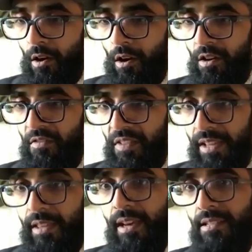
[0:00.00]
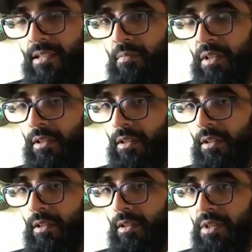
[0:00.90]
our faith has something to
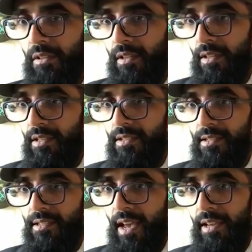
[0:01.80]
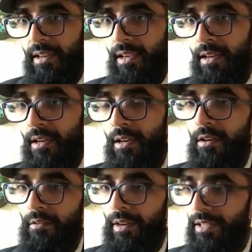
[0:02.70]
contribute to this society,
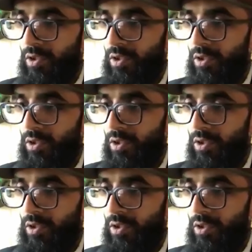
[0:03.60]
right?